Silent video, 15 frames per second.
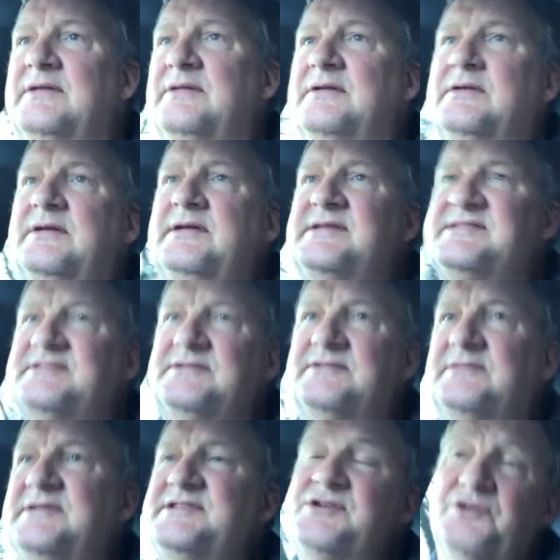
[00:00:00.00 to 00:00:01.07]
is
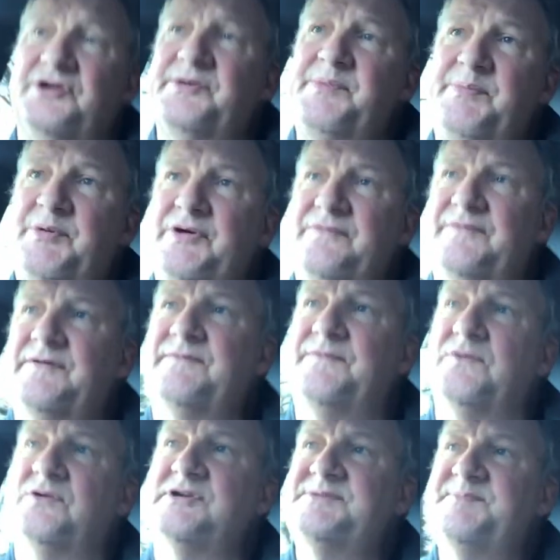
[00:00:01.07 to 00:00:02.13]
is not going to be perfect
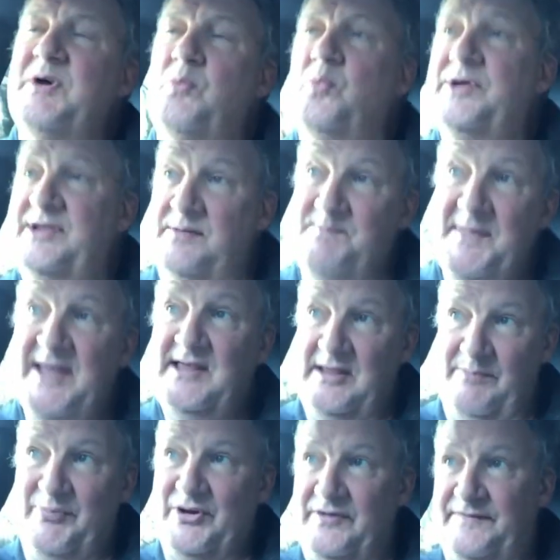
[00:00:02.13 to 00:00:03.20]
for us, but we can make it
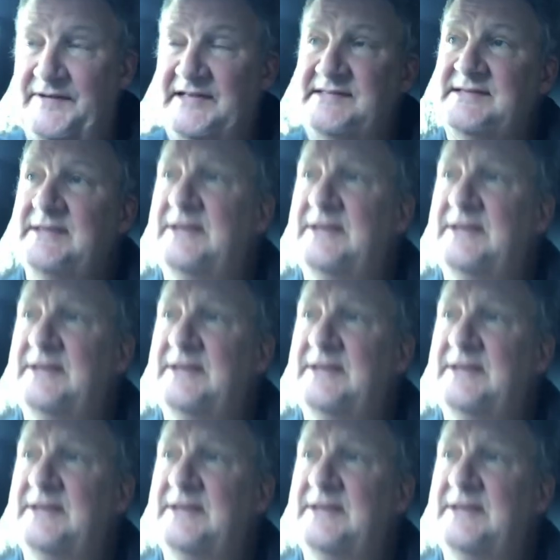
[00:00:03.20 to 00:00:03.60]
perfect.